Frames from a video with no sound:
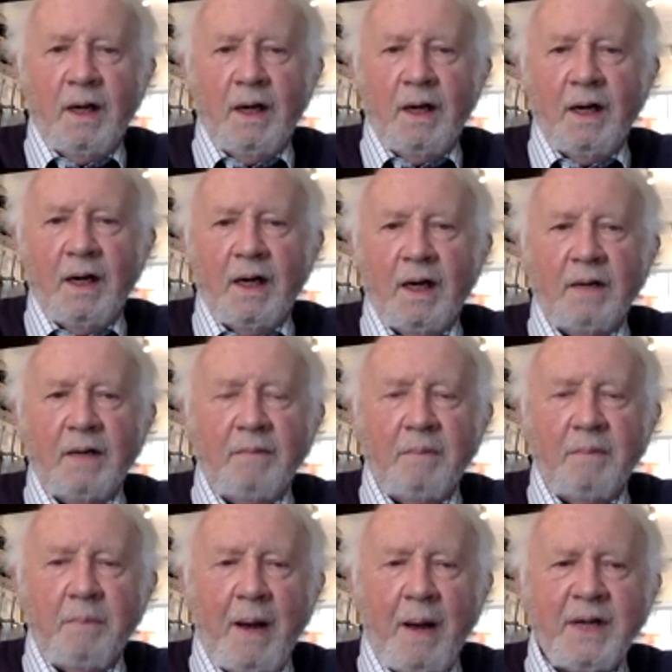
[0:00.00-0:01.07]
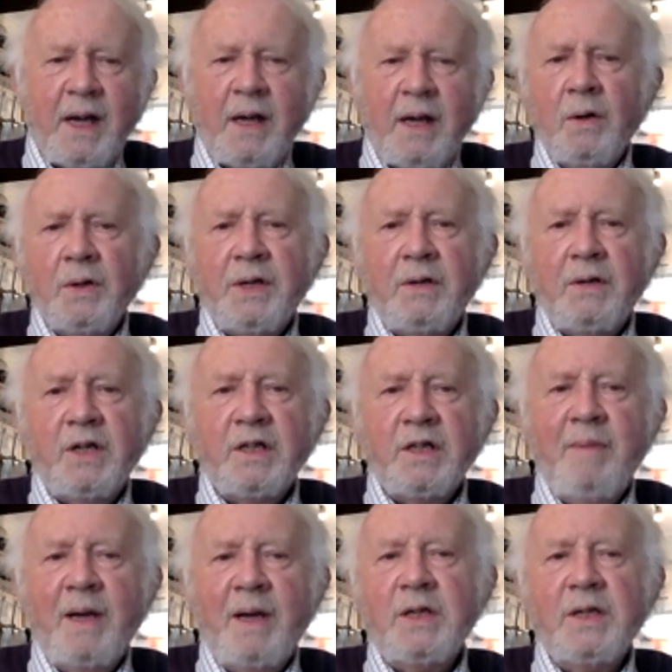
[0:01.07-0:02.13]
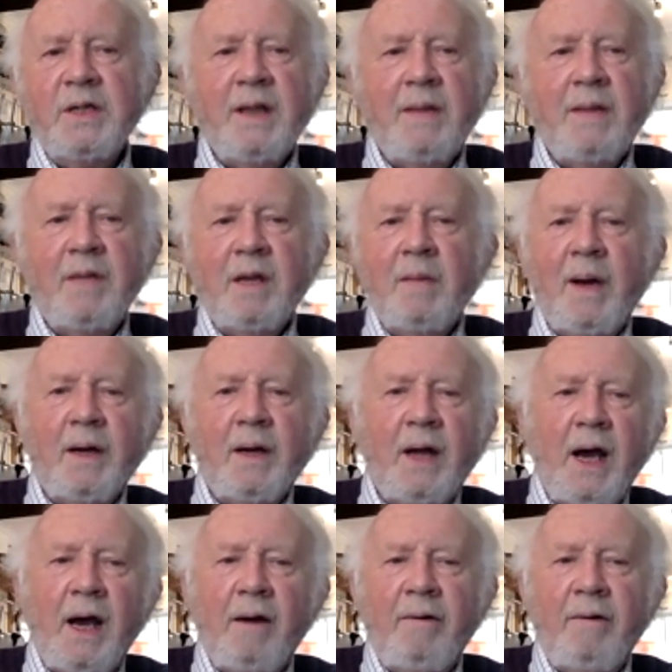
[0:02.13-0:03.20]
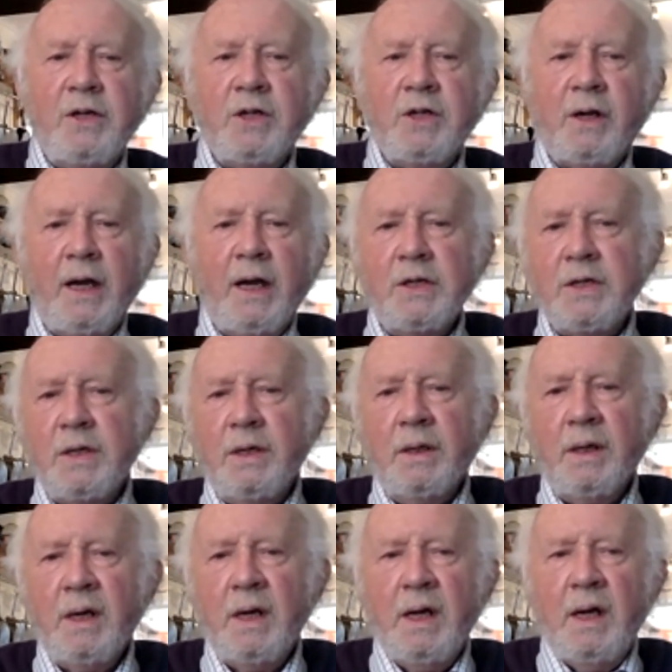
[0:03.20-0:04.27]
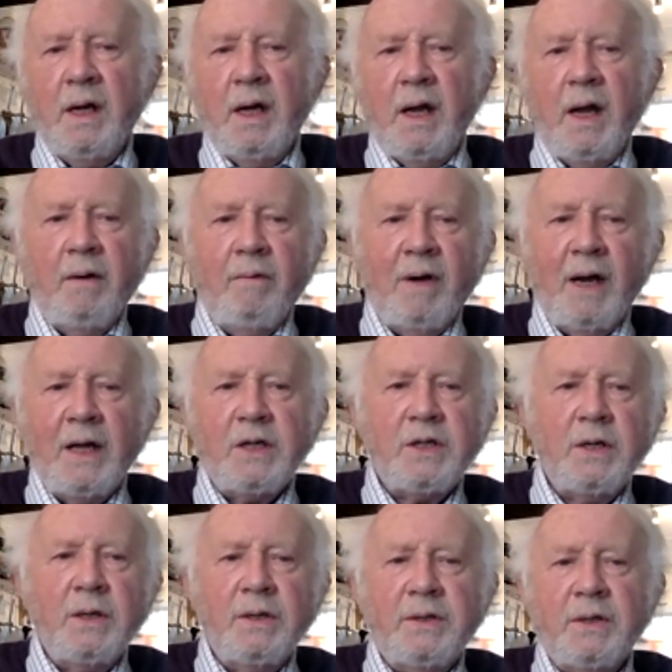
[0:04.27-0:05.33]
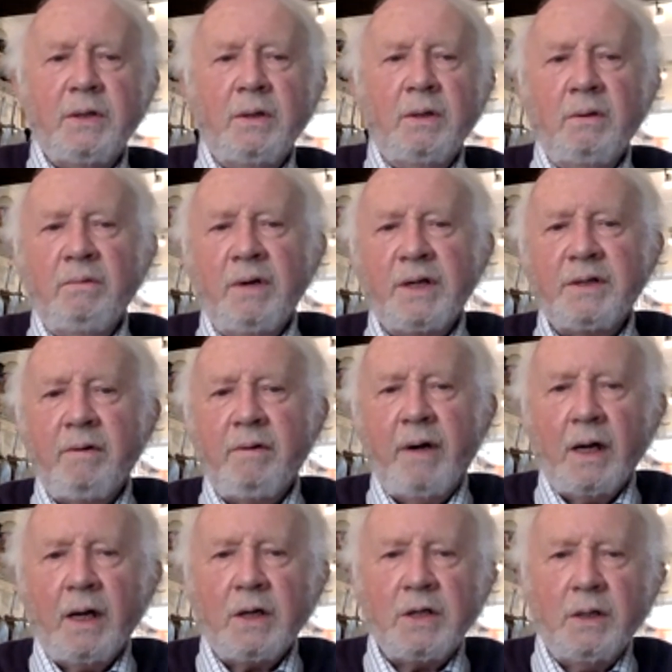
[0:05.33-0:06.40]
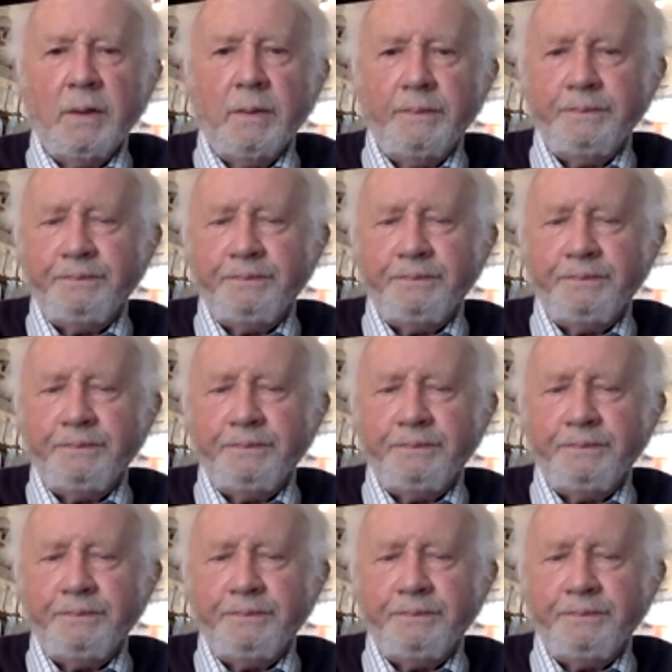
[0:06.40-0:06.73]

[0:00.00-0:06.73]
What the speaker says: Perhaps I could also just mention something about higher education in relation to risk reduction.